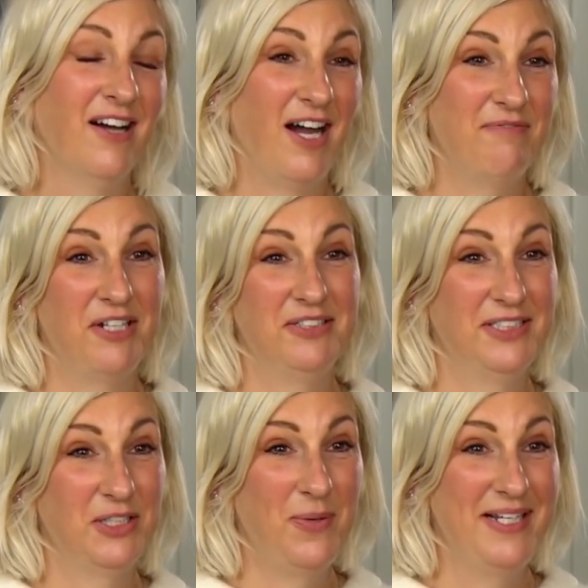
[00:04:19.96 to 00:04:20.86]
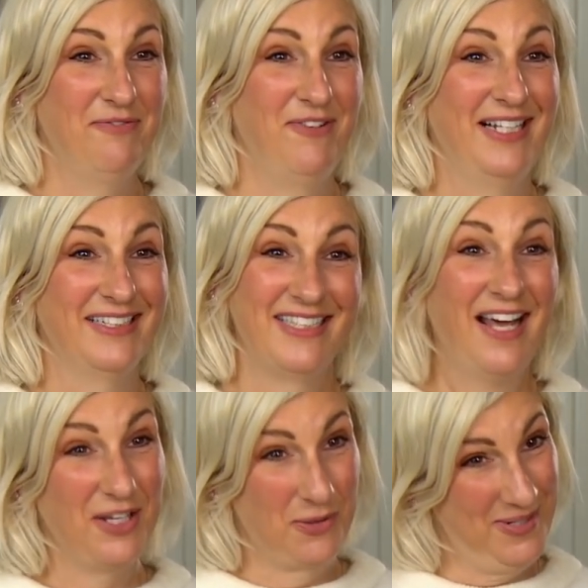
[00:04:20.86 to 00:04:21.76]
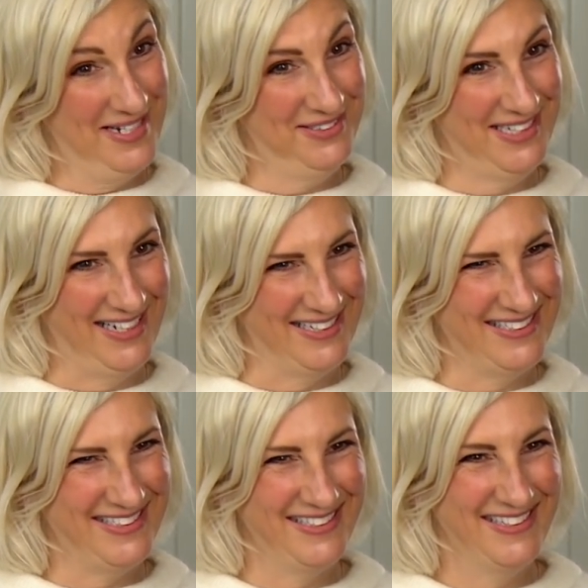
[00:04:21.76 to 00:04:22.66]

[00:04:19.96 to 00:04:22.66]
I'm known as the Queen of Rings and the Queen of Salads.